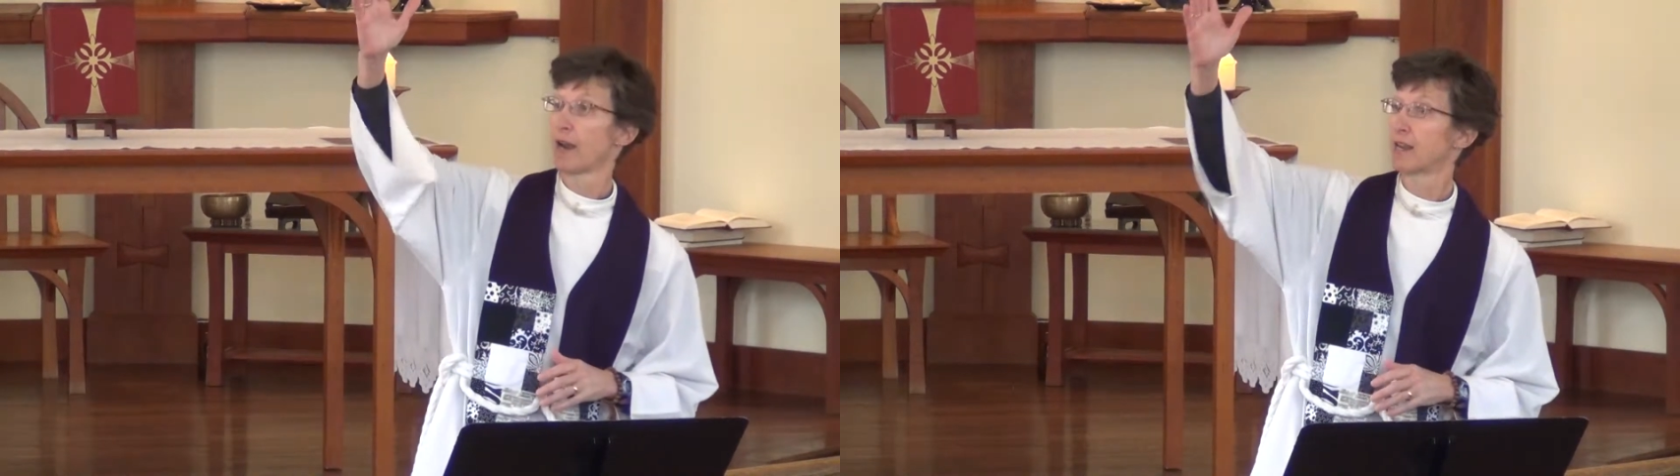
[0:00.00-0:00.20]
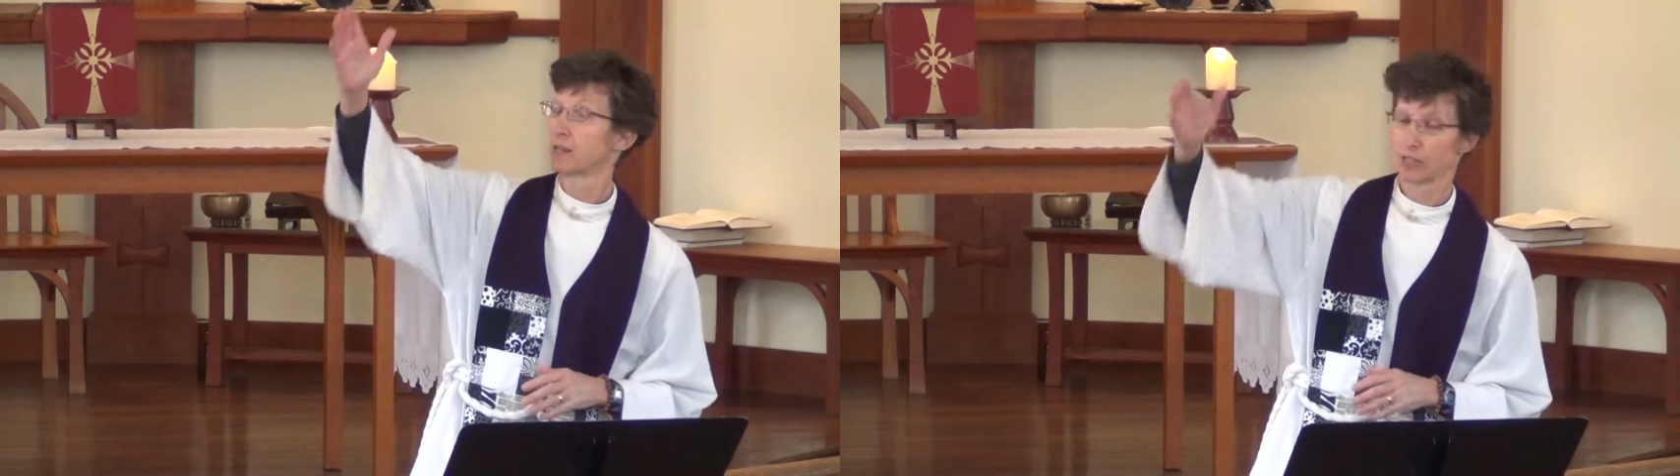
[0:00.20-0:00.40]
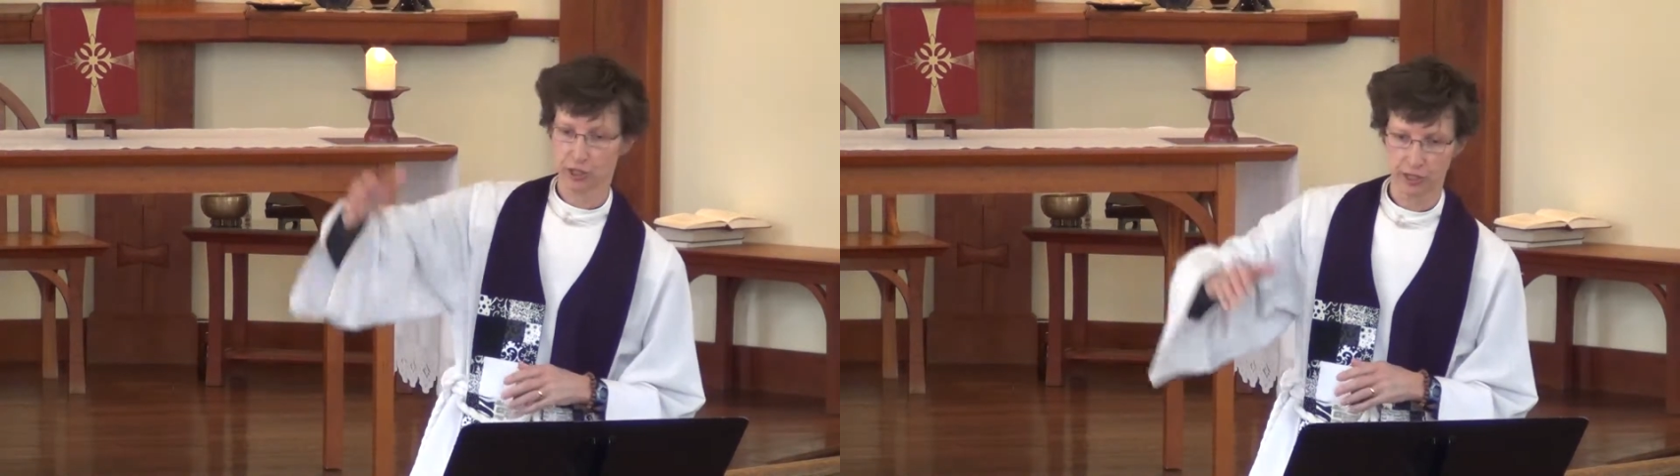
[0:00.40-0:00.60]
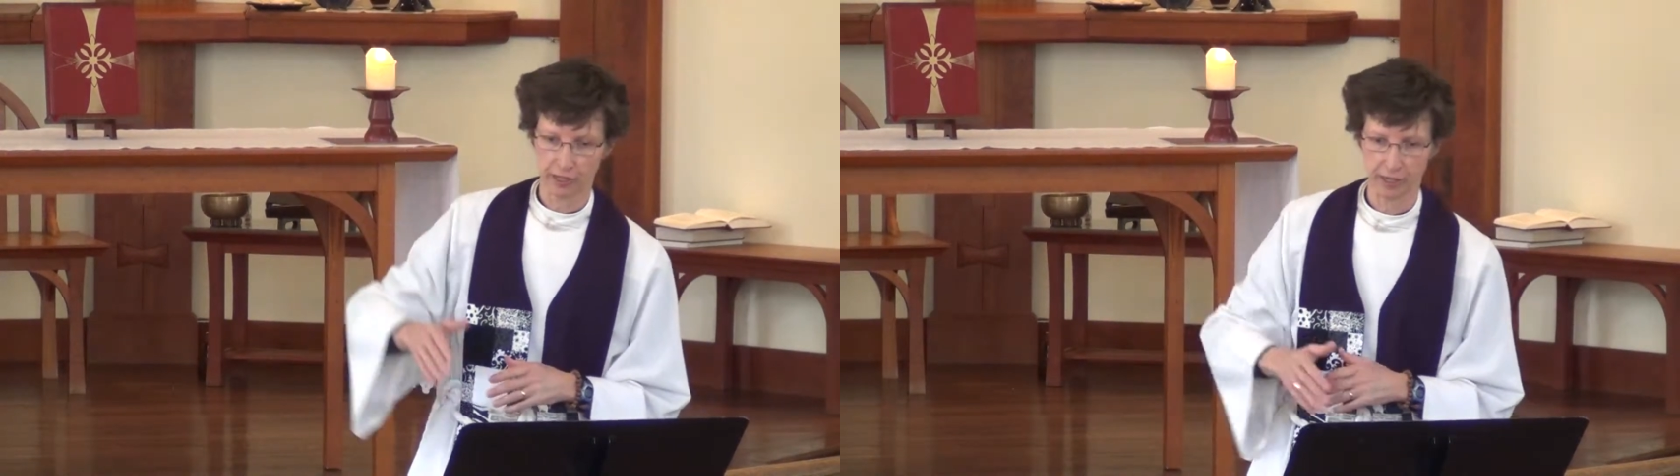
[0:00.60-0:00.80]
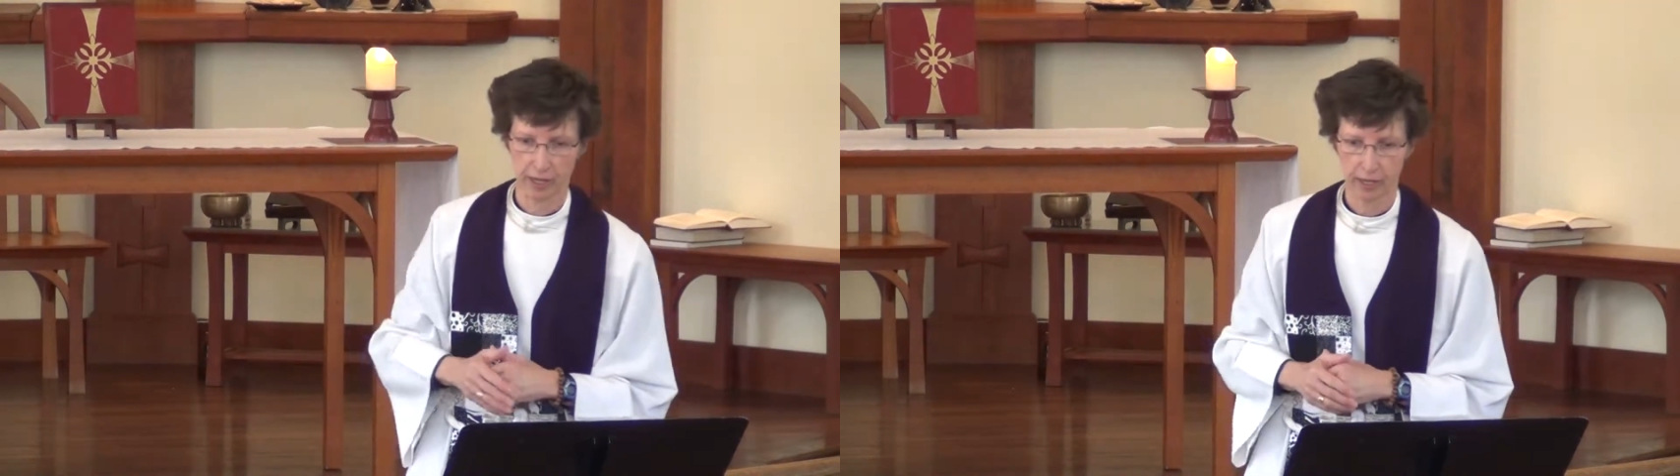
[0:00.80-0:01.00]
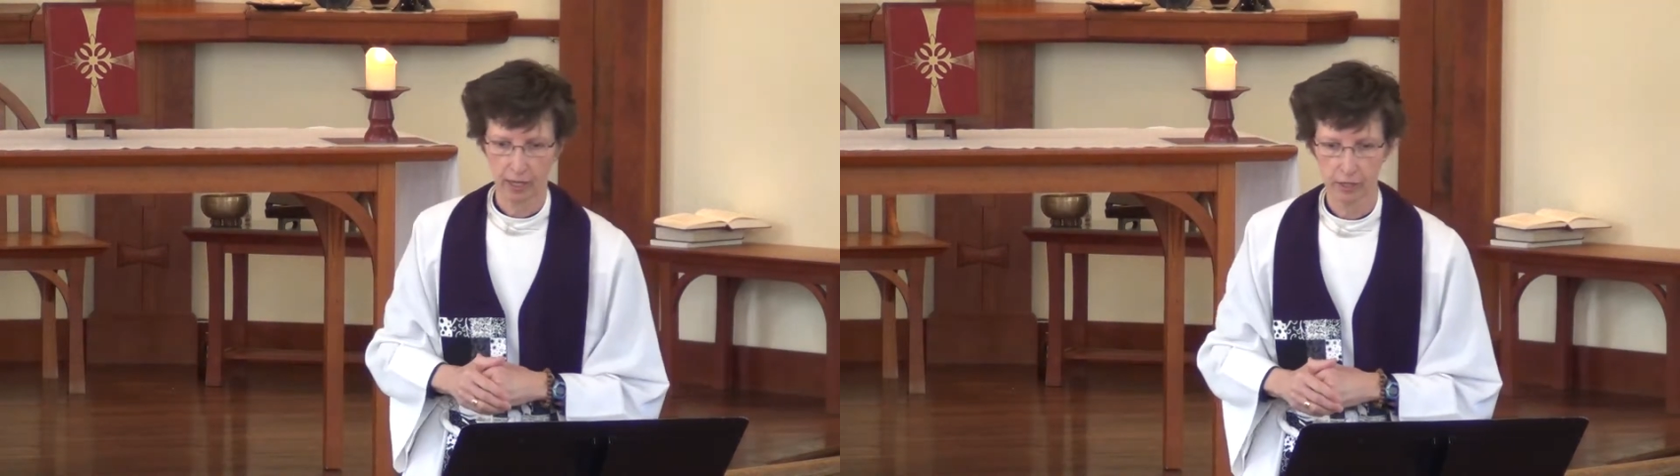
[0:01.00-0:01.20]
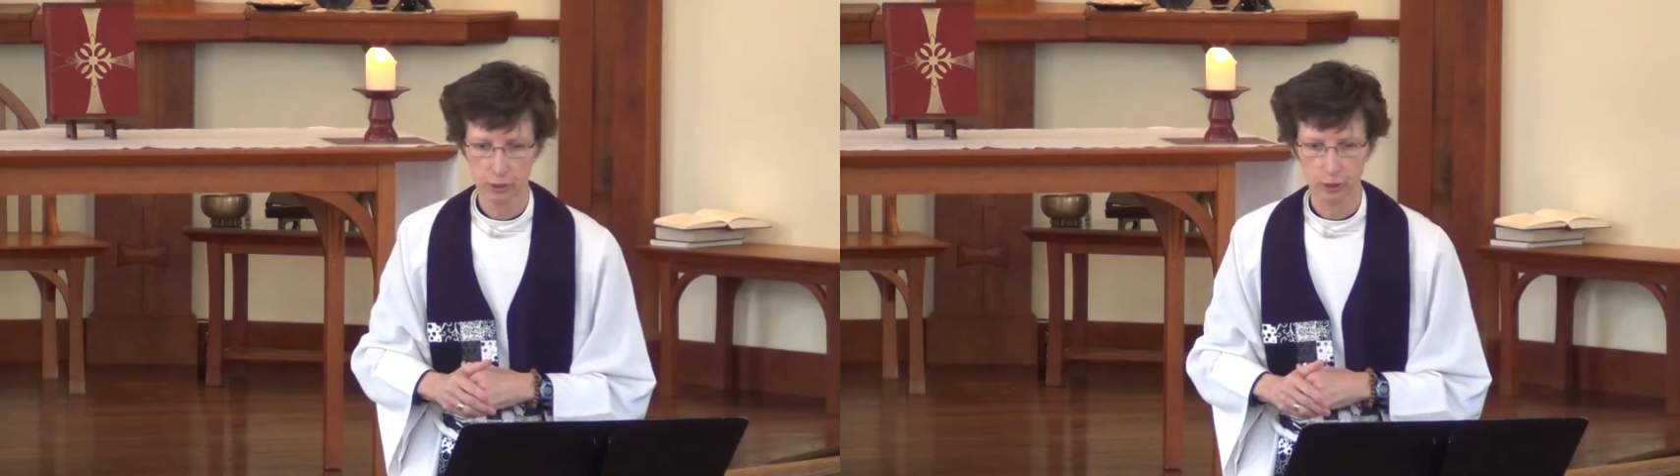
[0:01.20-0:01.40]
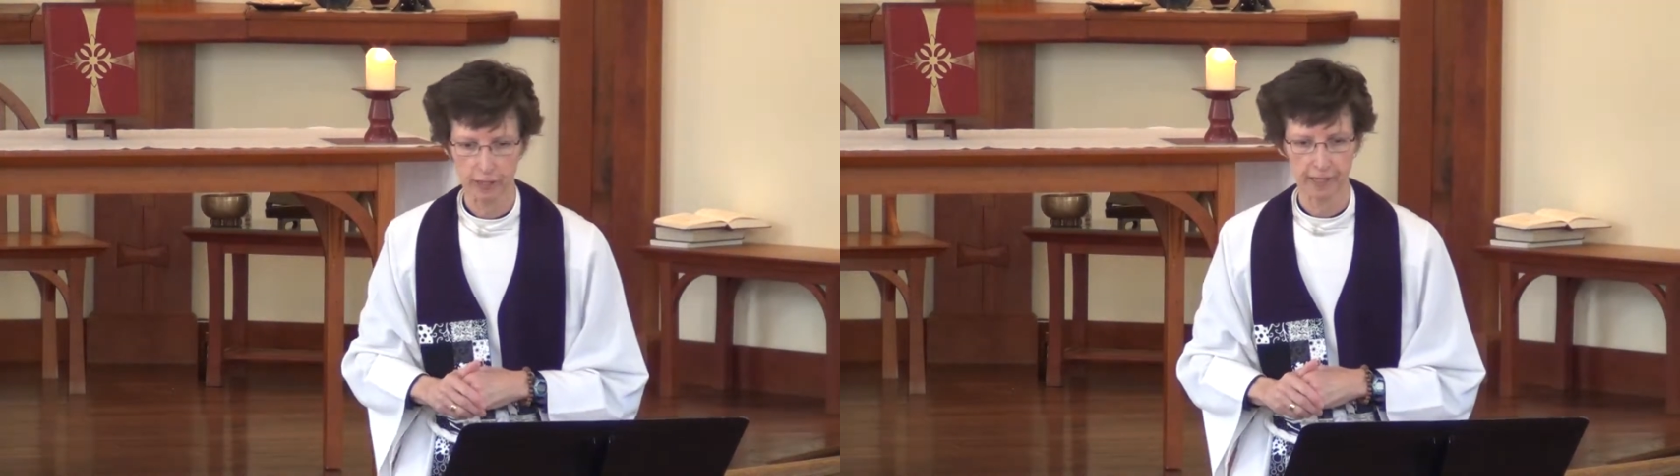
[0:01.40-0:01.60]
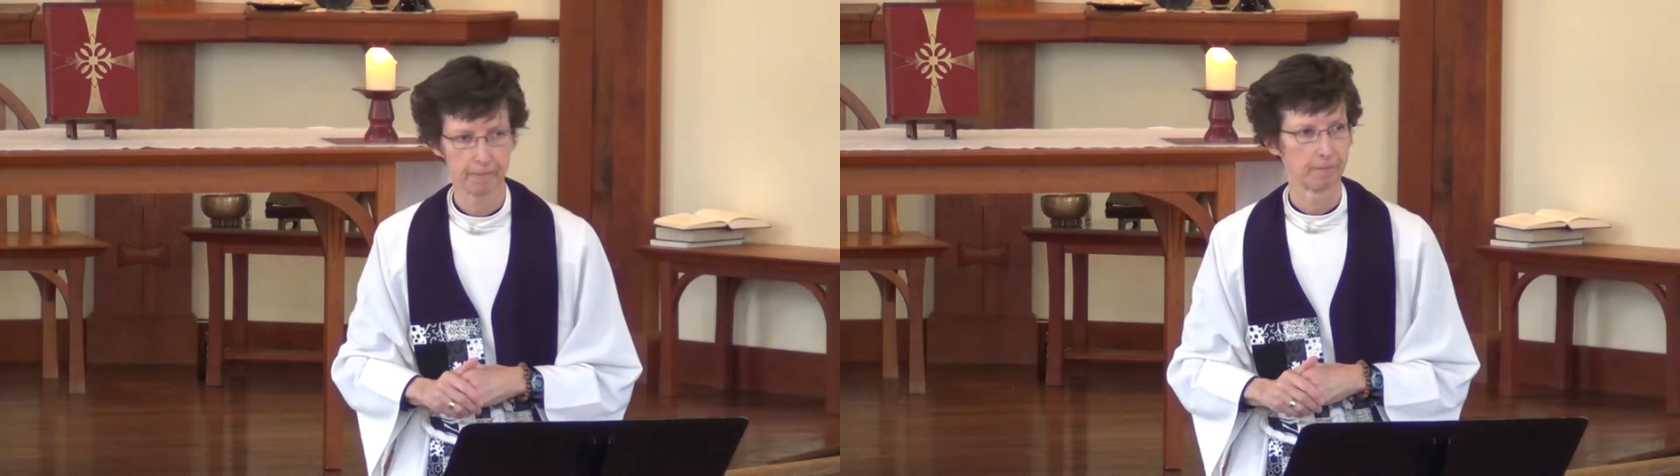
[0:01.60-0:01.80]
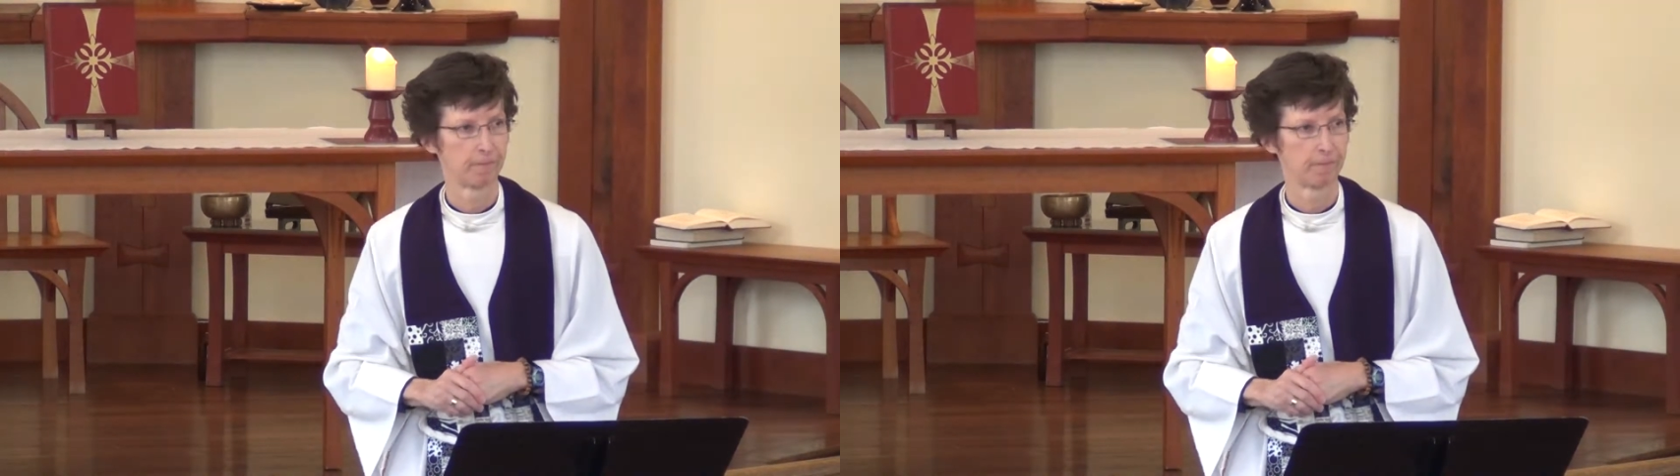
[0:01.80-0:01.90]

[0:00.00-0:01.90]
and distant country.